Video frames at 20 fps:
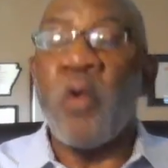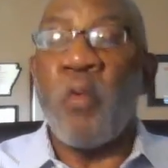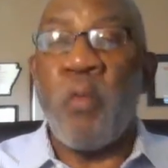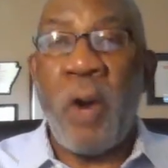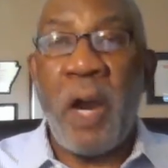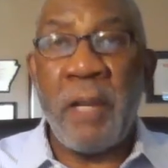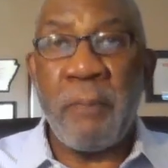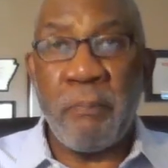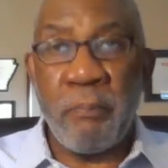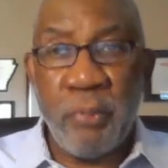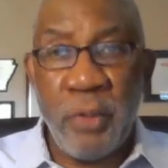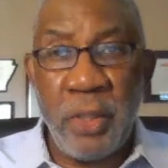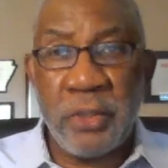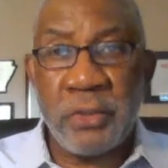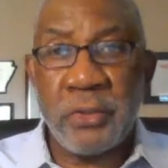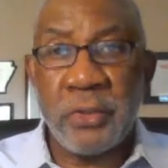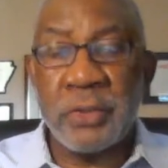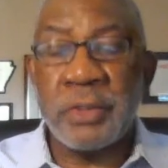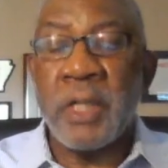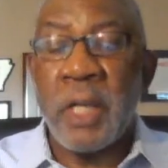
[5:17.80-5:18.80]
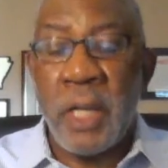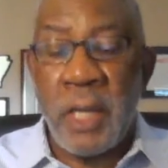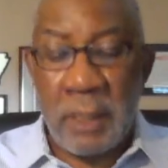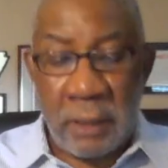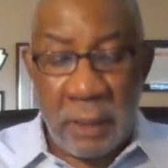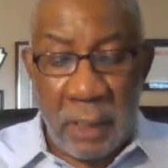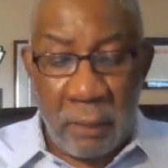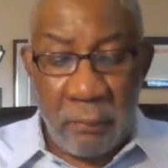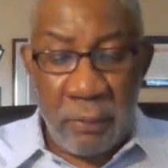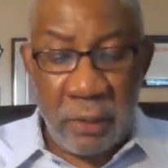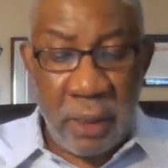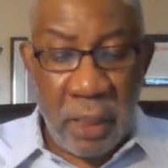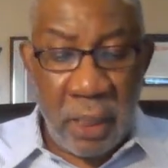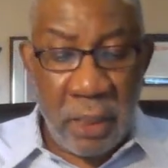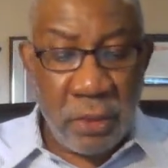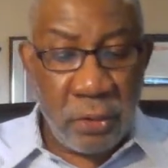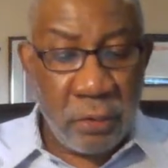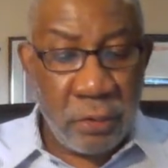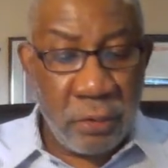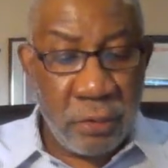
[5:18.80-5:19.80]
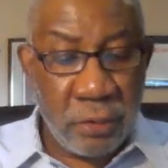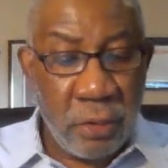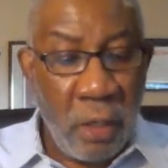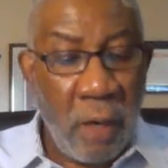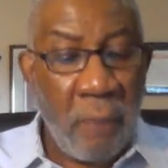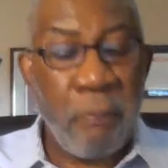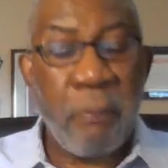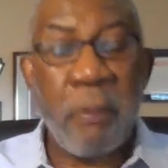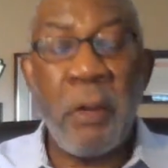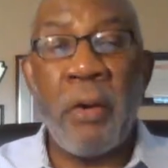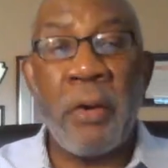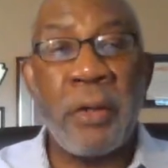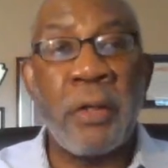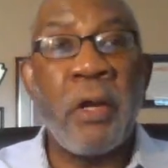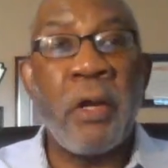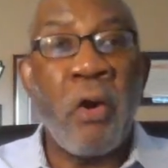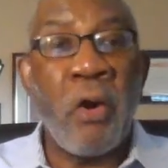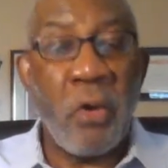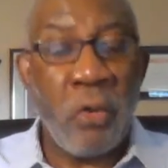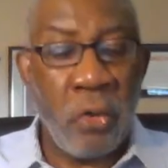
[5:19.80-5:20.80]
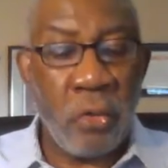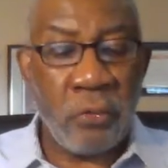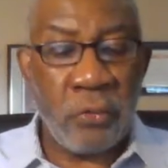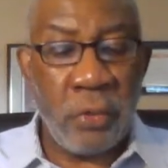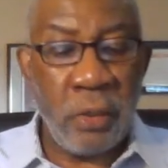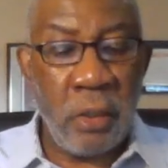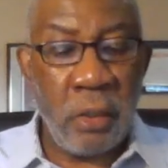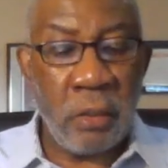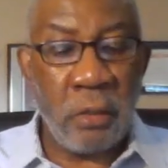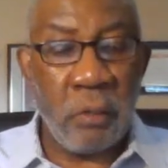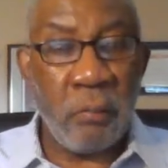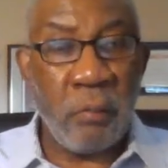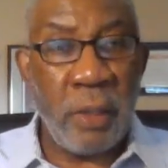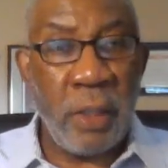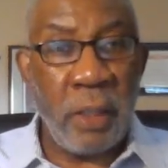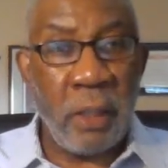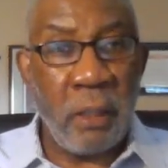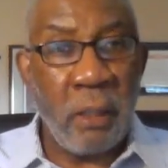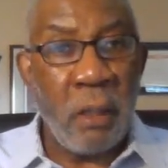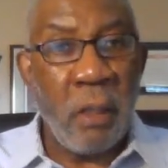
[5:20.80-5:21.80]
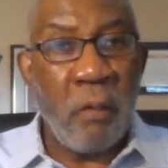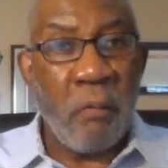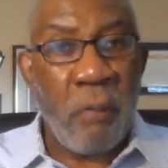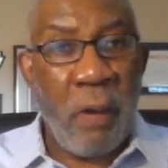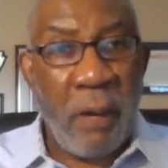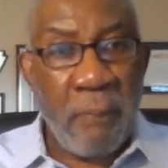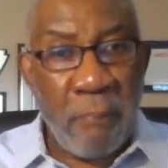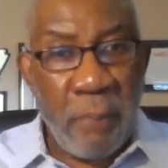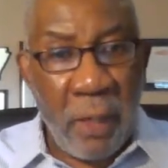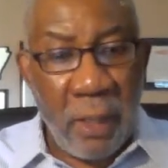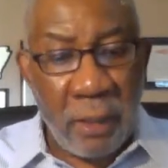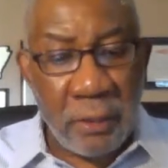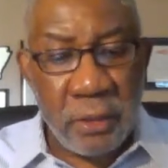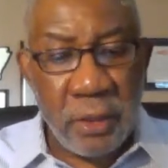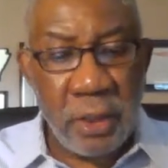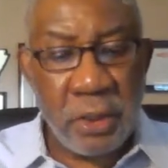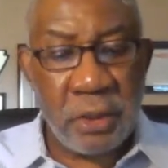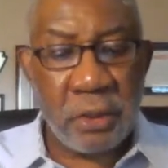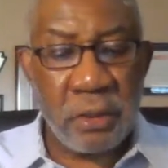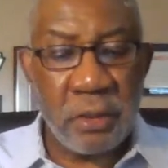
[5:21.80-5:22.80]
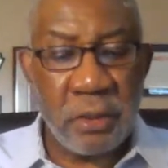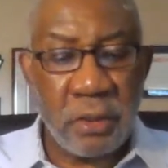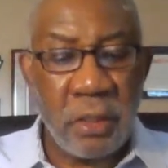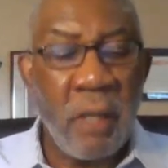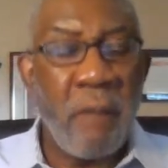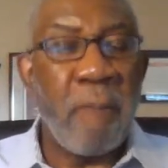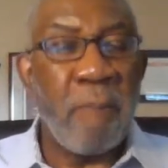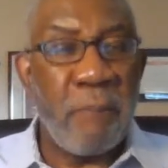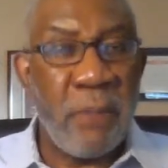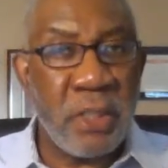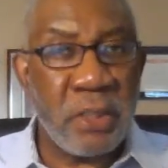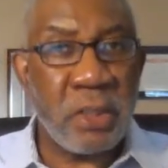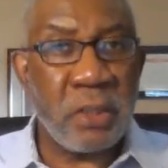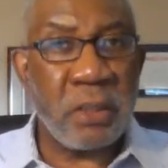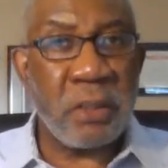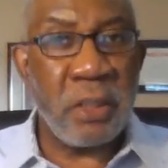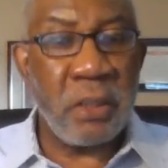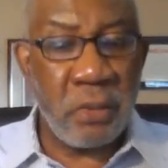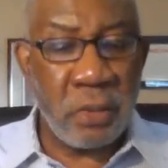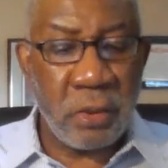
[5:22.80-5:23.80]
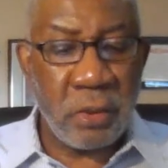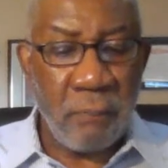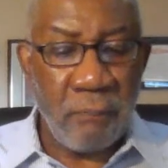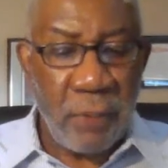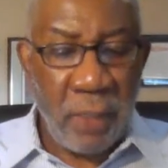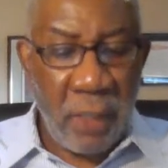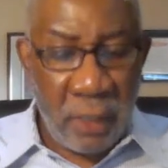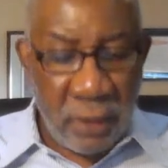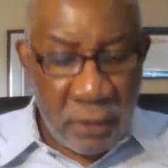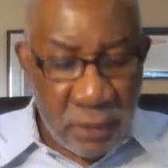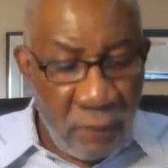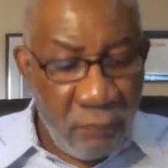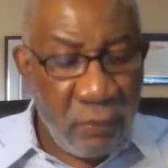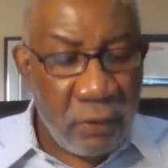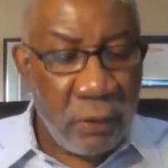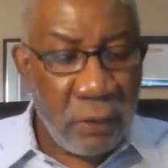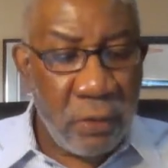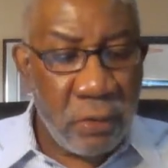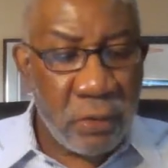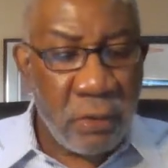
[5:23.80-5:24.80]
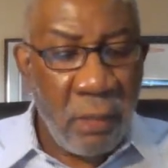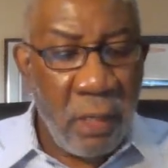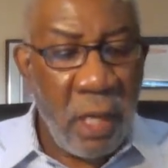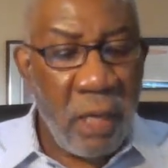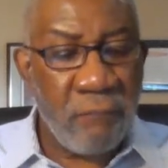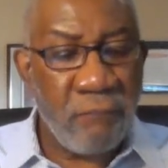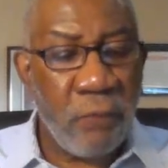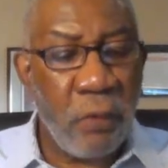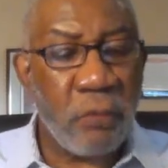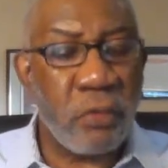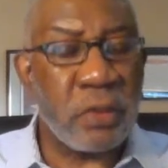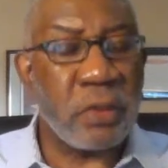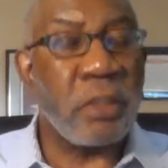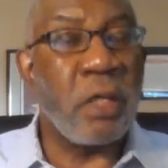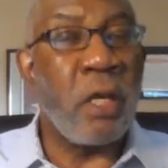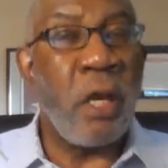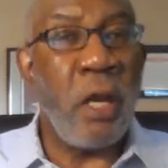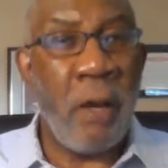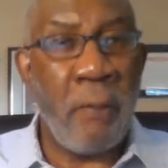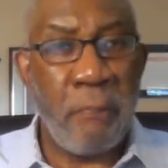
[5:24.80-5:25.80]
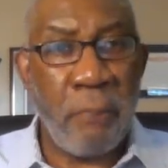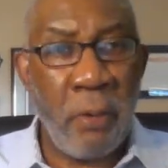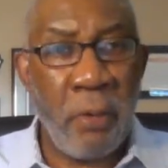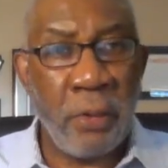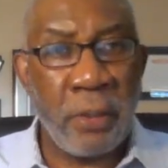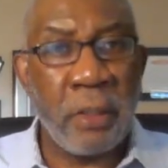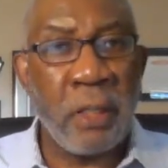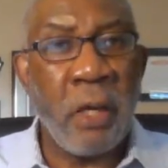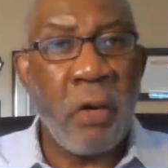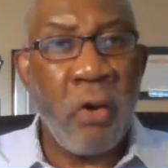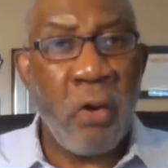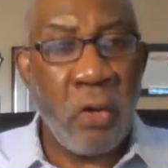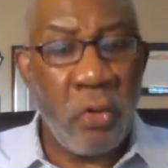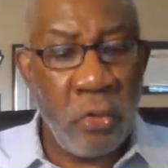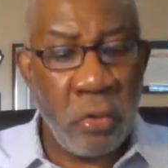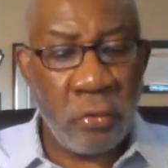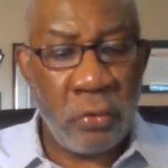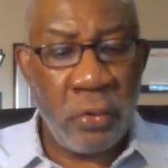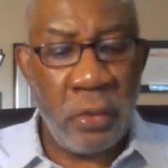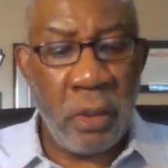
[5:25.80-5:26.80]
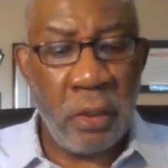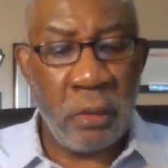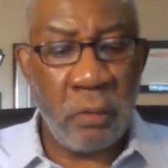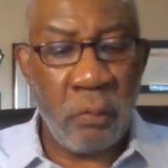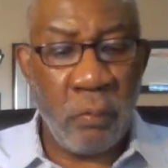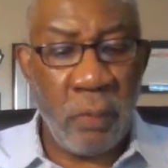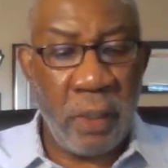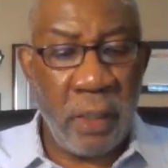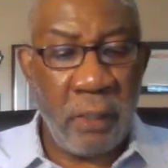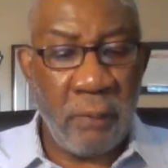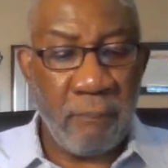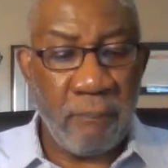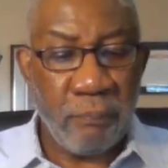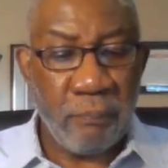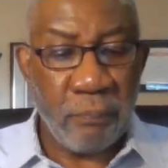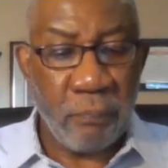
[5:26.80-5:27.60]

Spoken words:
White preachers and congregations applauded or looked the other way. White politicians, business leaders, civic leaders, and voters applauded or looked the other way.